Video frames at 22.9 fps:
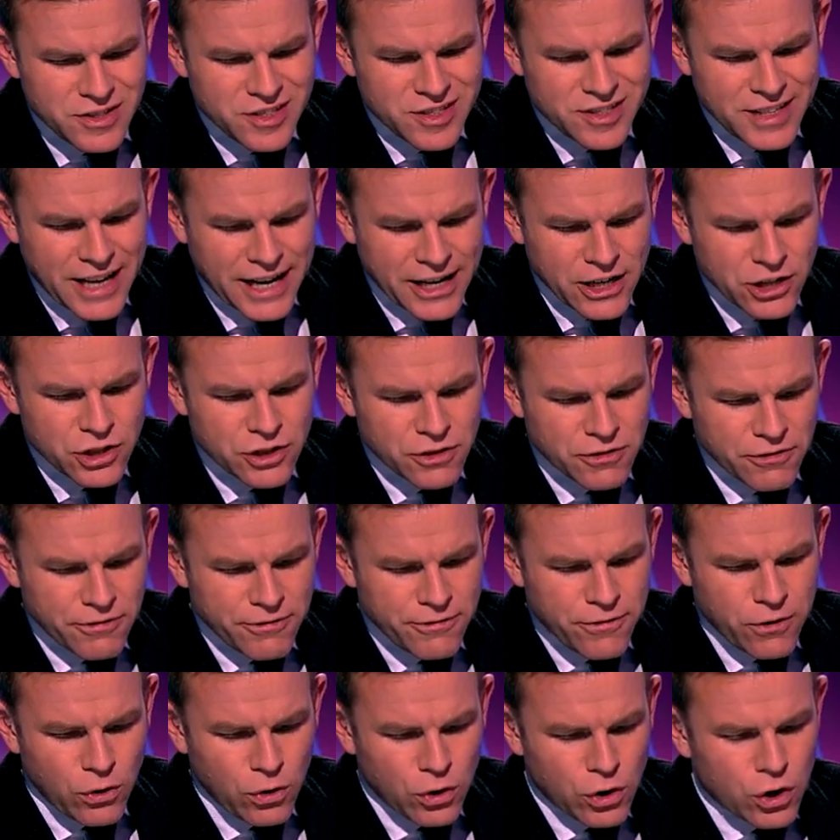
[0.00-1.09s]
sanction
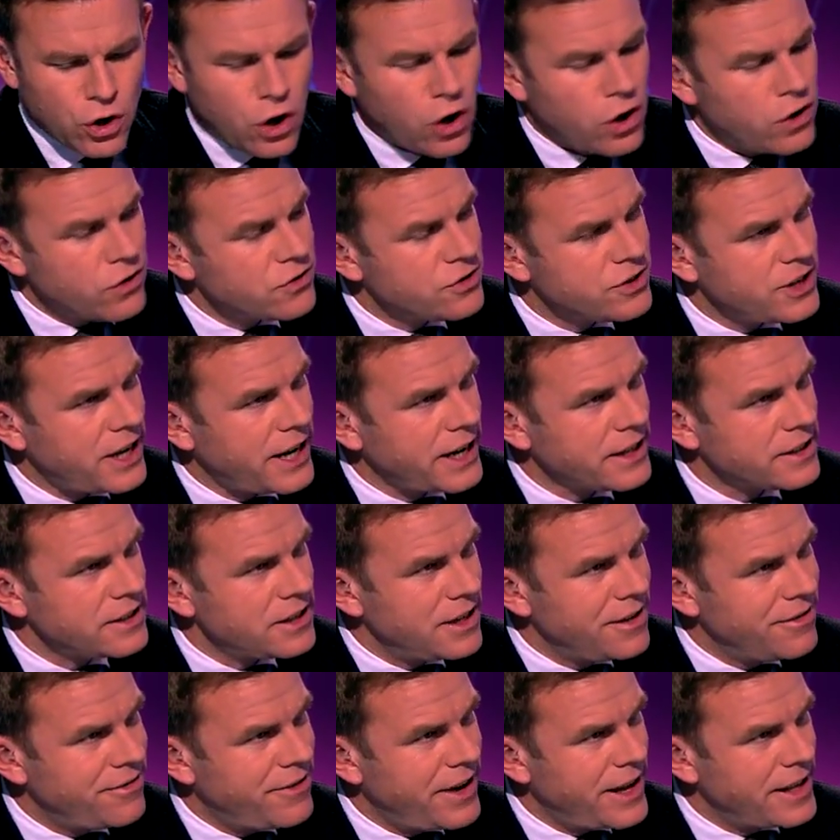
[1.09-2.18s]
full contact
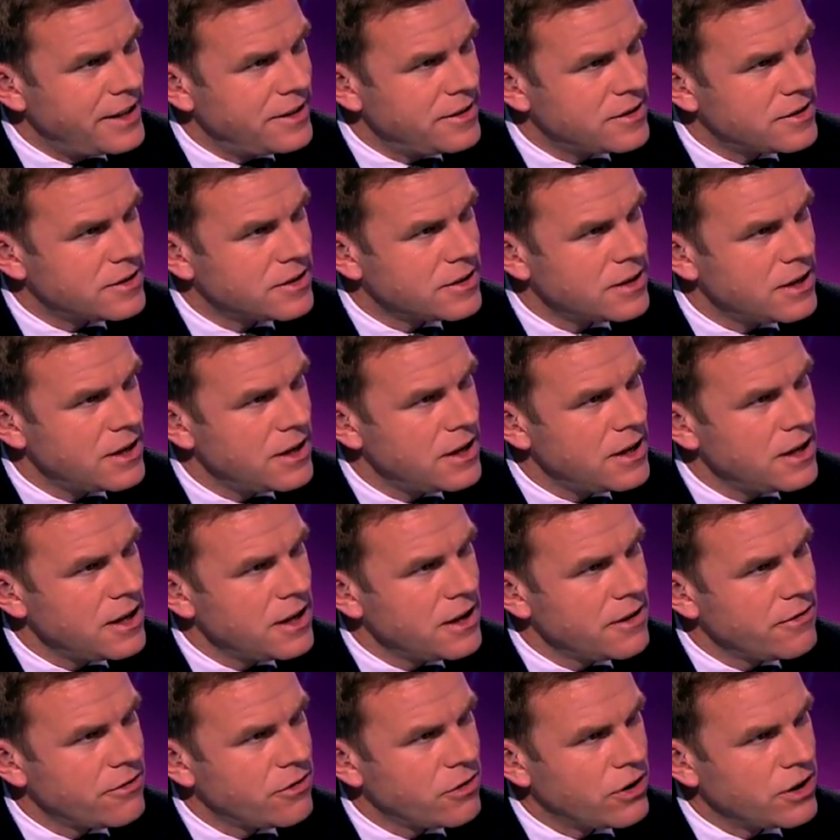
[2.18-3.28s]
events
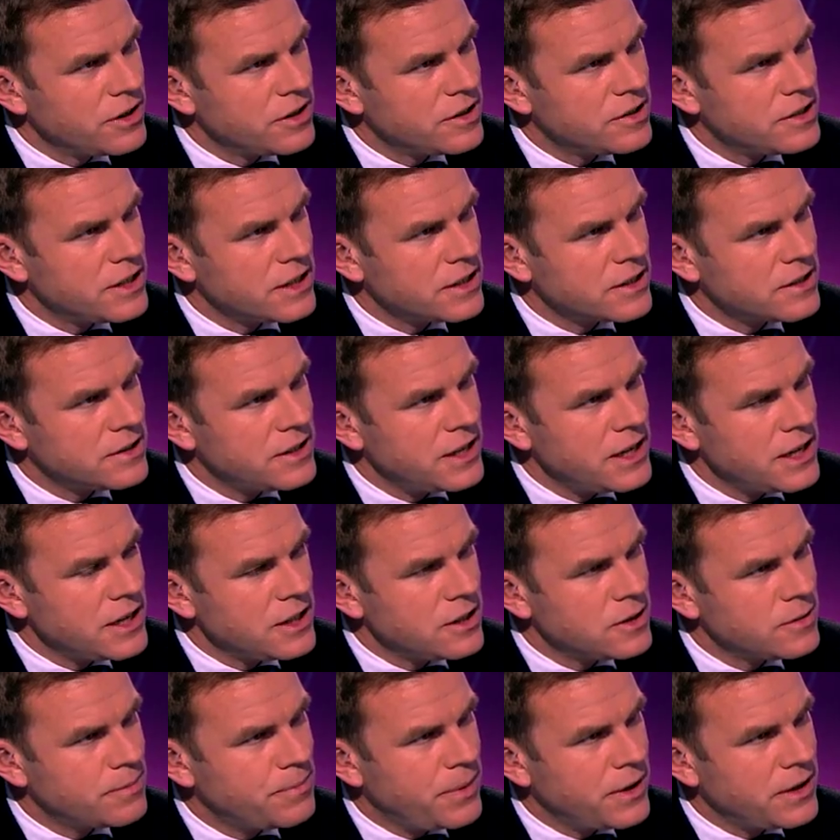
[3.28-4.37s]
for under
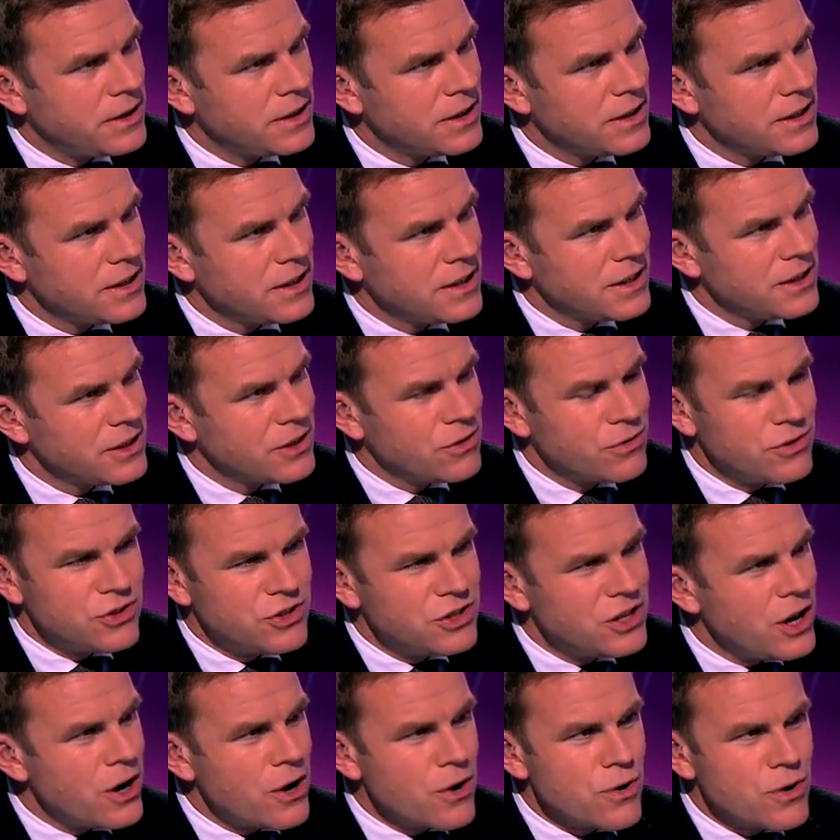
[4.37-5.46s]
16s, but there is
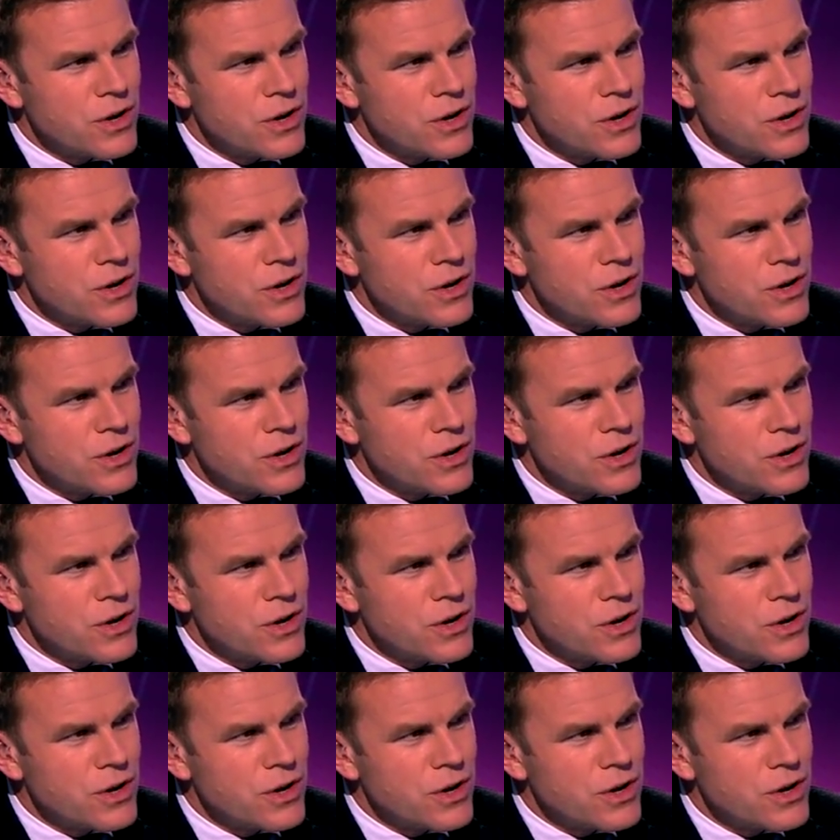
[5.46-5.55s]
no